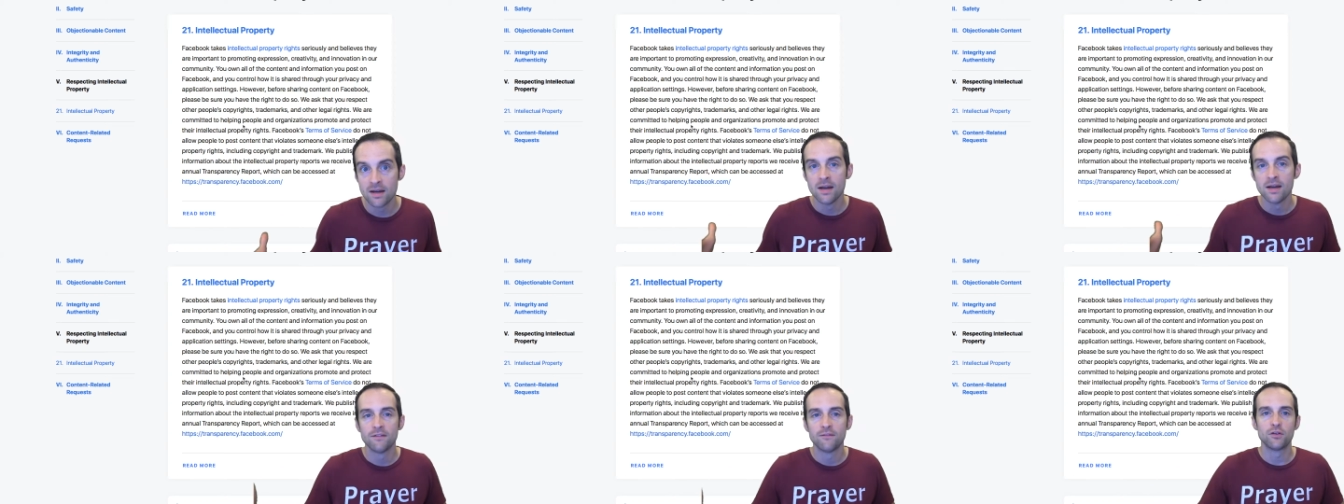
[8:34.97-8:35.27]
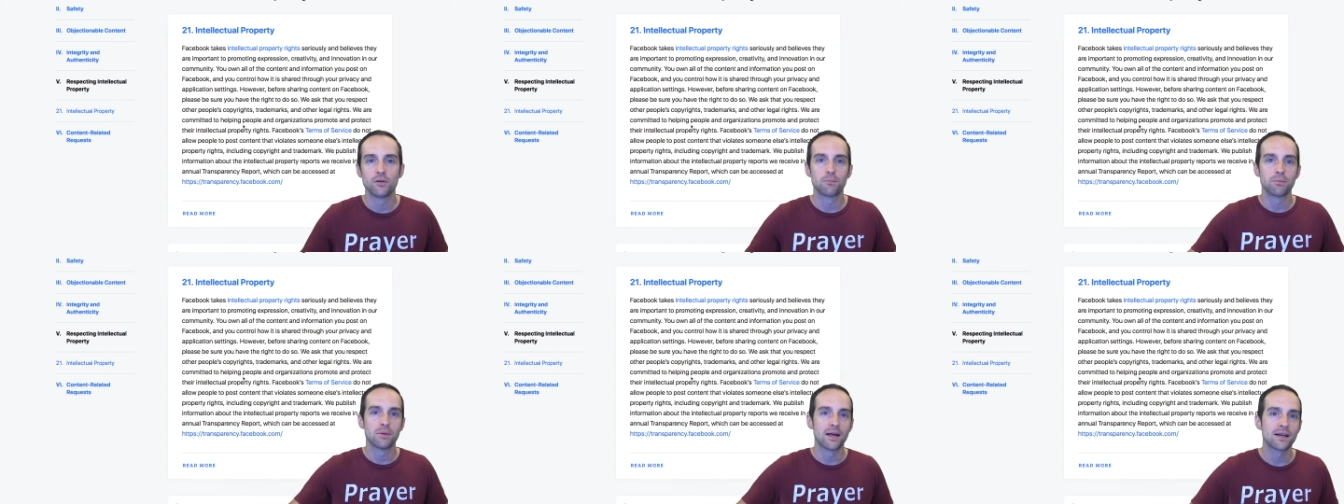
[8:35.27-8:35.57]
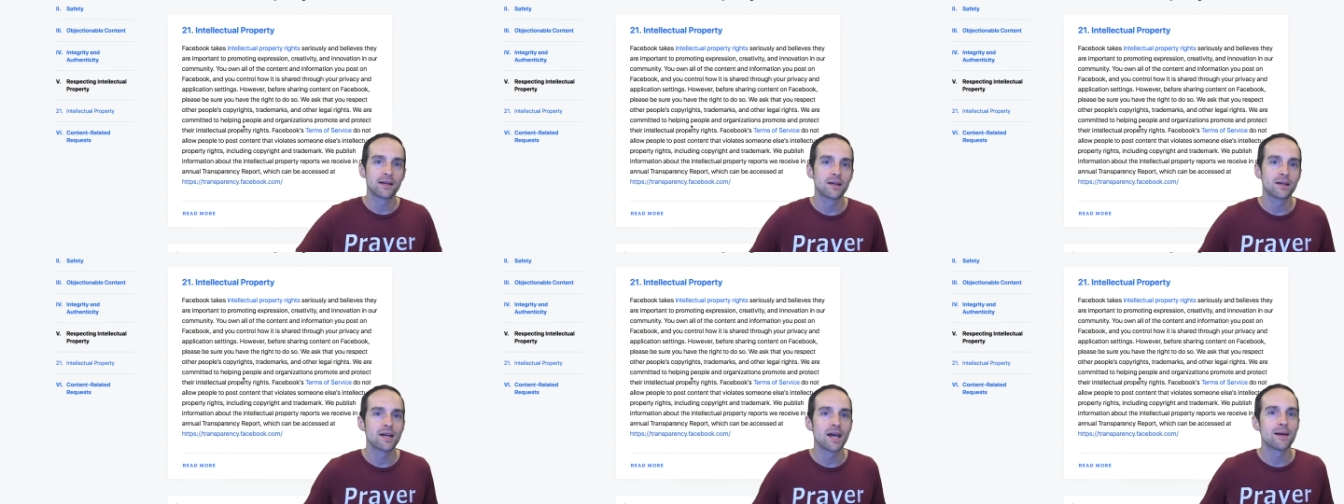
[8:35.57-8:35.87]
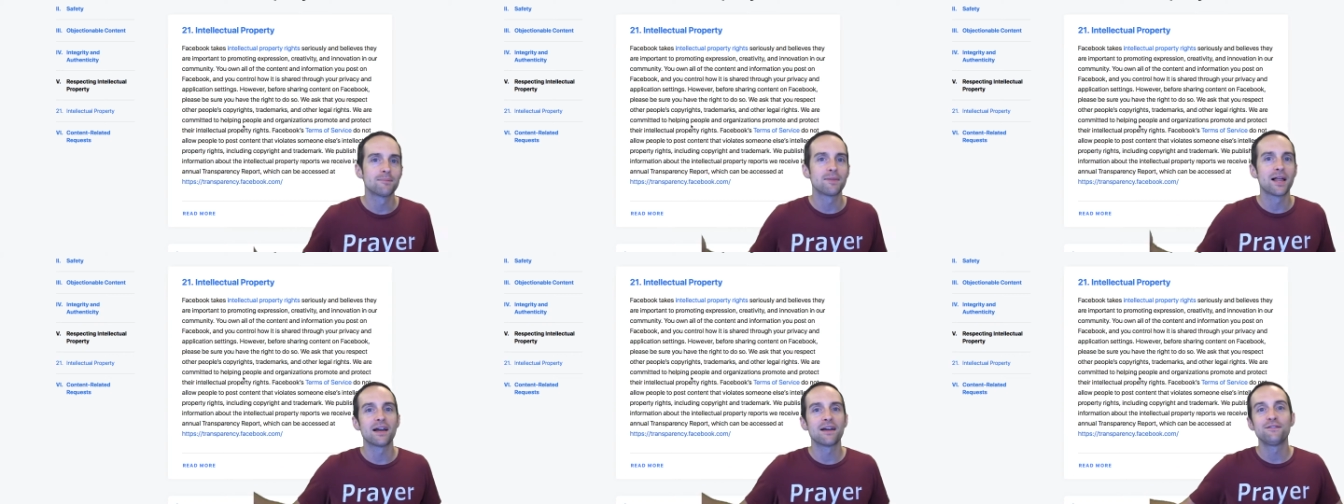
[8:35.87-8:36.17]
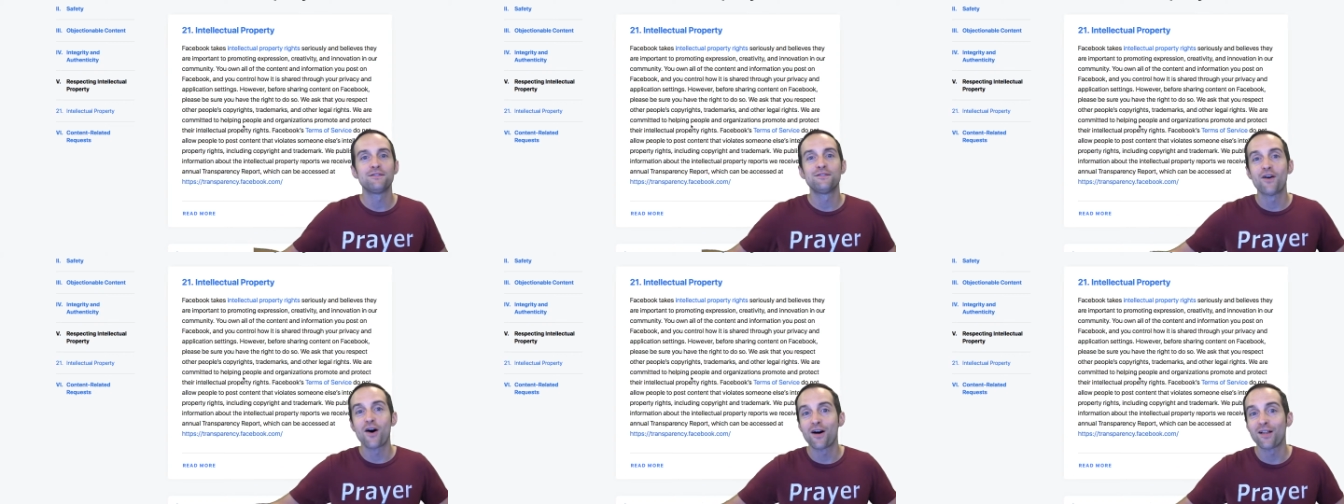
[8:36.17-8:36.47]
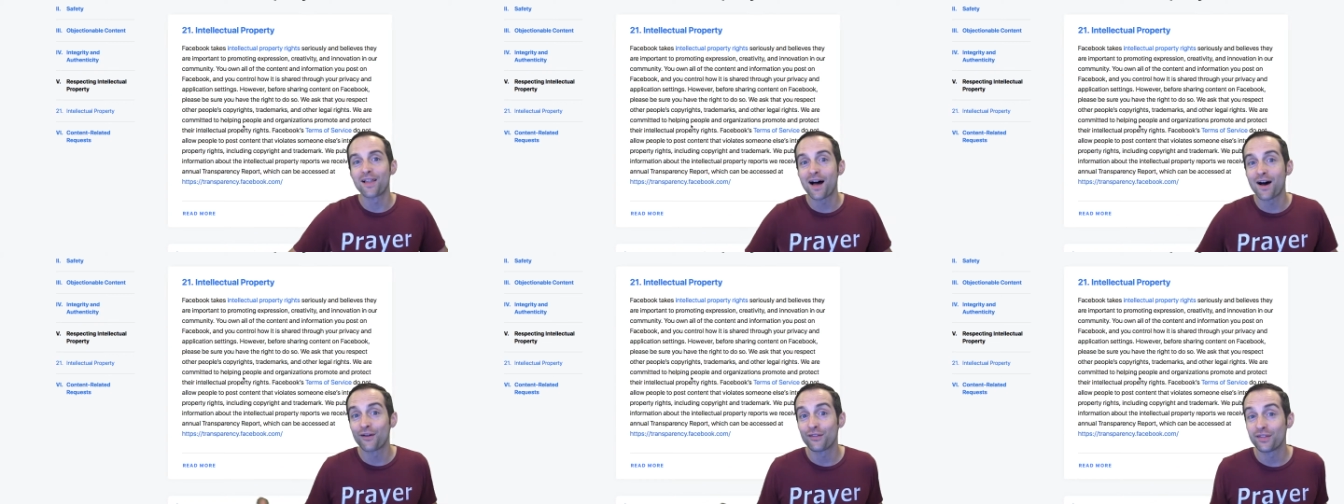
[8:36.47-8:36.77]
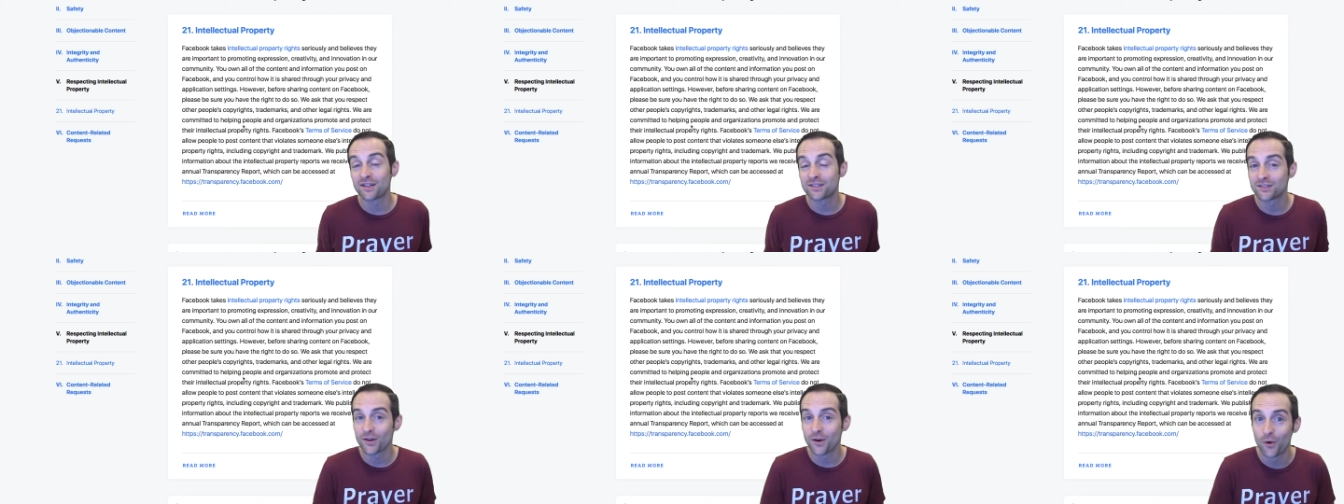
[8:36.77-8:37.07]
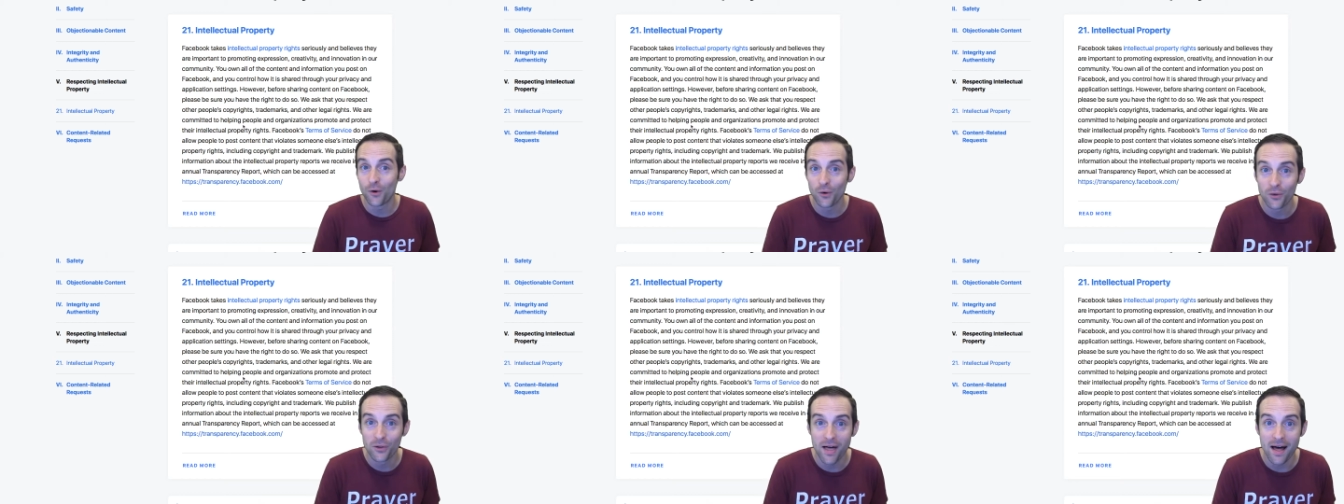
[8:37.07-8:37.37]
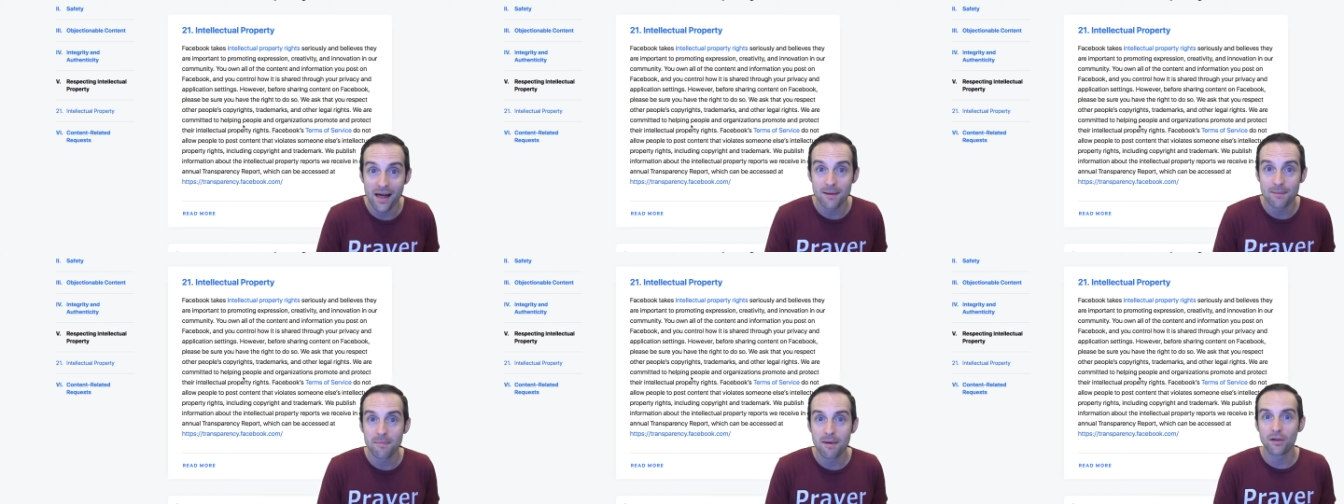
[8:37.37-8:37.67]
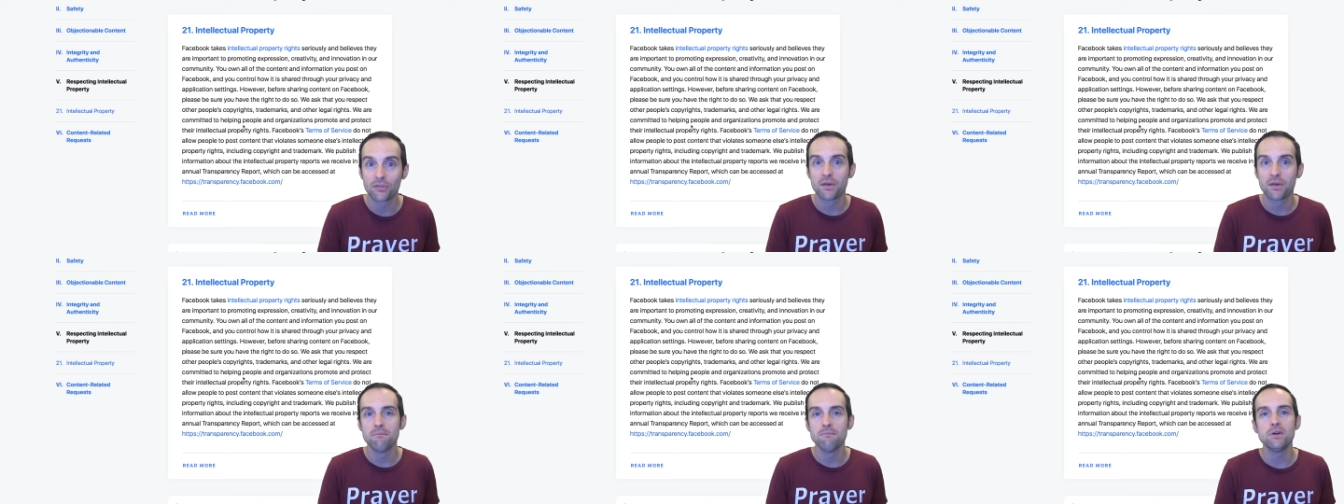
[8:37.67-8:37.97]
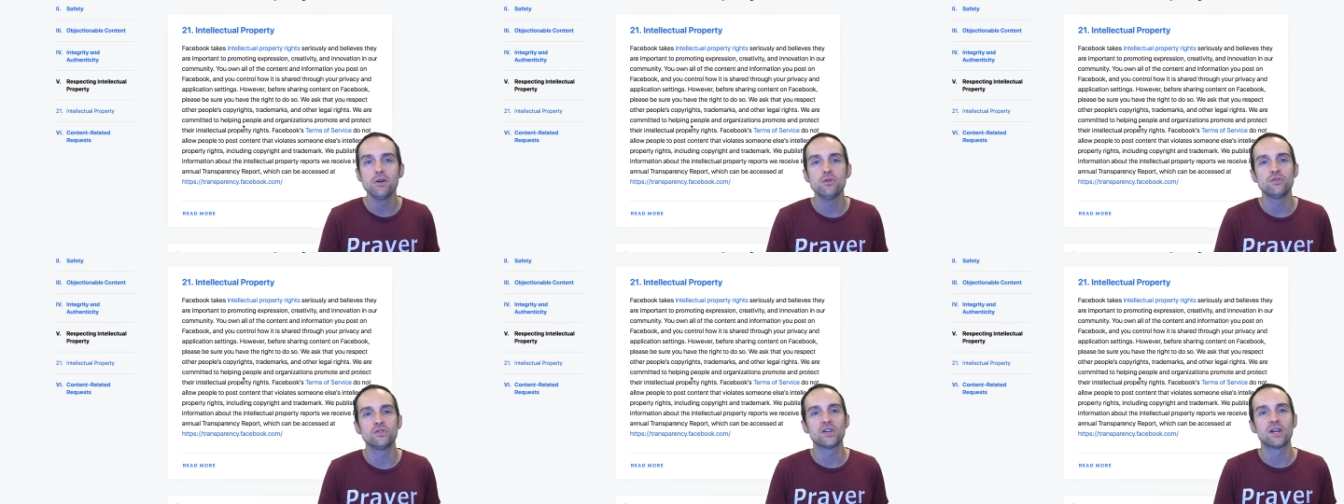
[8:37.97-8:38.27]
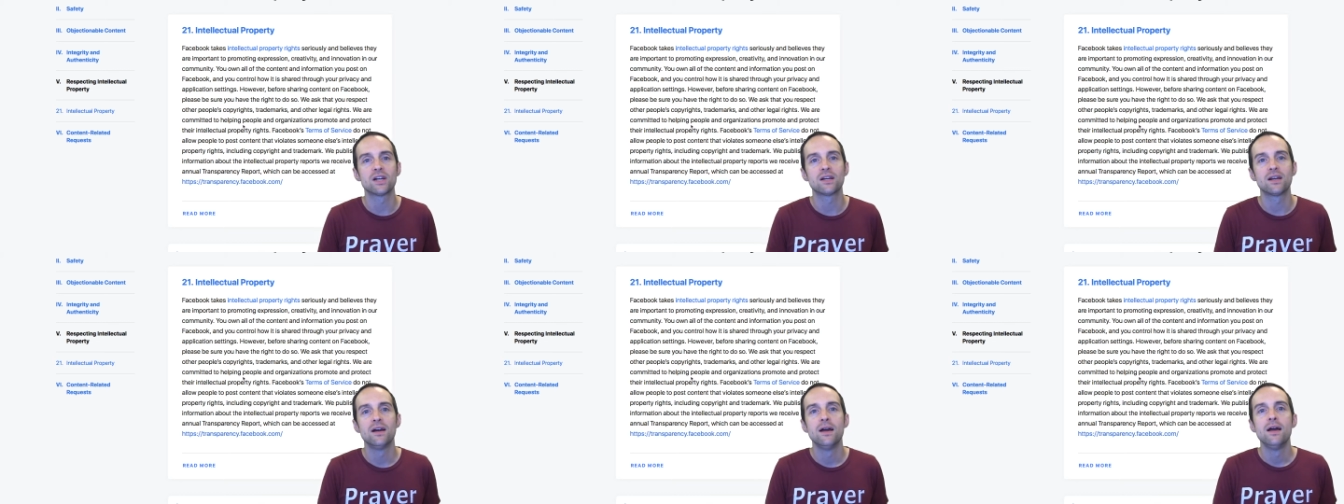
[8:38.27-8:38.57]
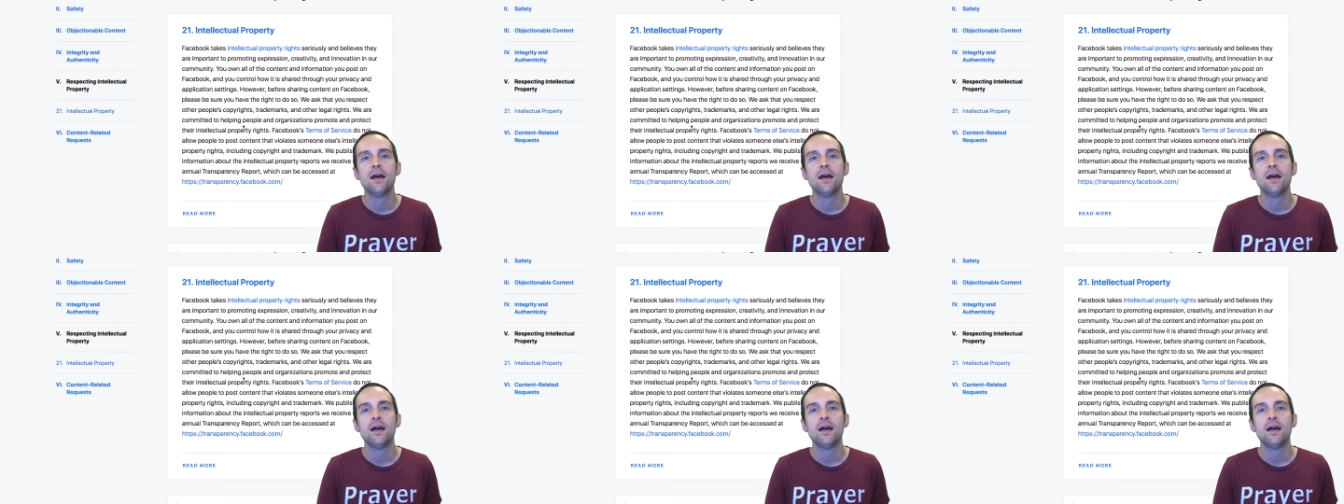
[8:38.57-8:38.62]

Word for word: If you're playing a game like Fallout, that's a whole lot about the music,